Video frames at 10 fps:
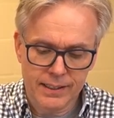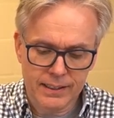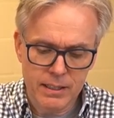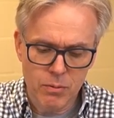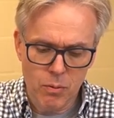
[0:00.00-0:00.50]

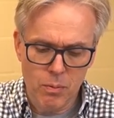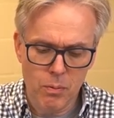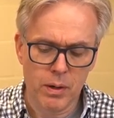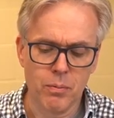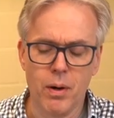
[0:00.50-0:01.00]
Technically,
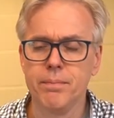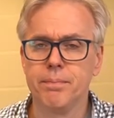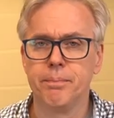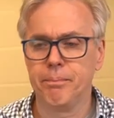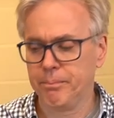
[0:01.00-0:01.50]
1 and
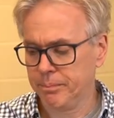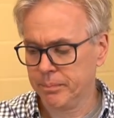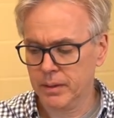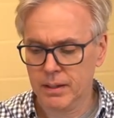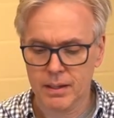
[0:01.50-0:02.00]
1.
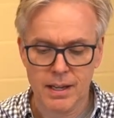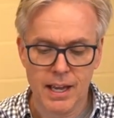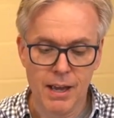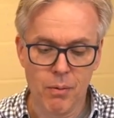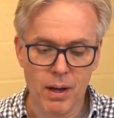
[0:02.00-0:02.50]

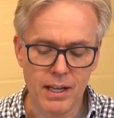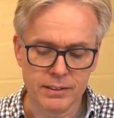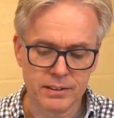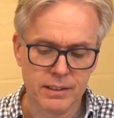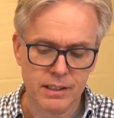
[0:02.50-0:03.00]
And what
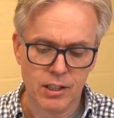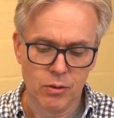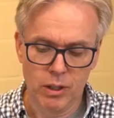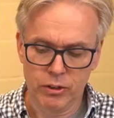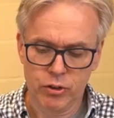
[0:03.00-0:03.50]
else?
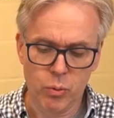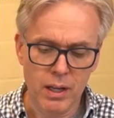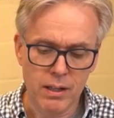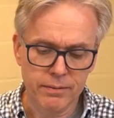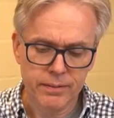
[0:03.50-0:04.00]
Well,
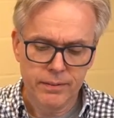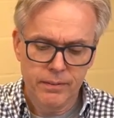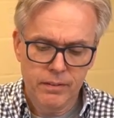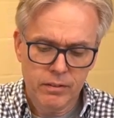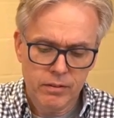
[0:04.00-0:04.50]
12
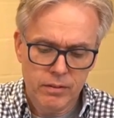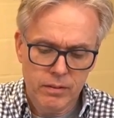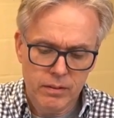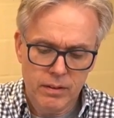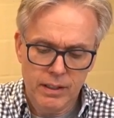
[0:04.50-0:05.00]

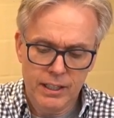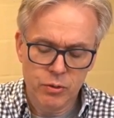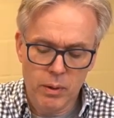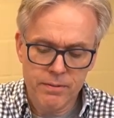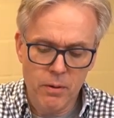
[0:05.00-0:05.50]

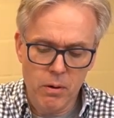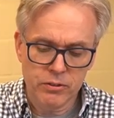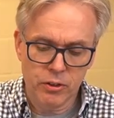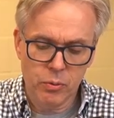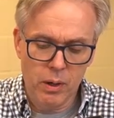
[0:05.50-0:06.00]
and
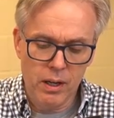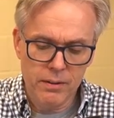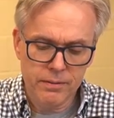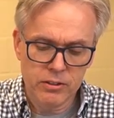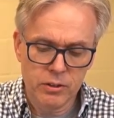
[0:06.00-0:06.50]
24. So
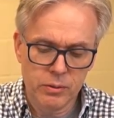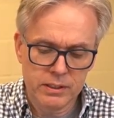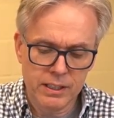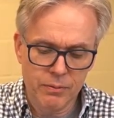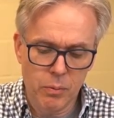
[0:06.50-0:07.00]
12 goes
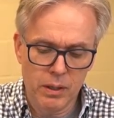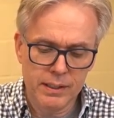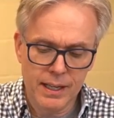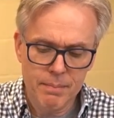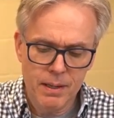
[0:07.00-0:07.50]
into itself
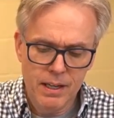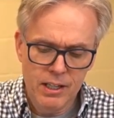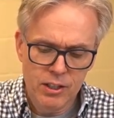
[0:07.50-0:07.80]
one time.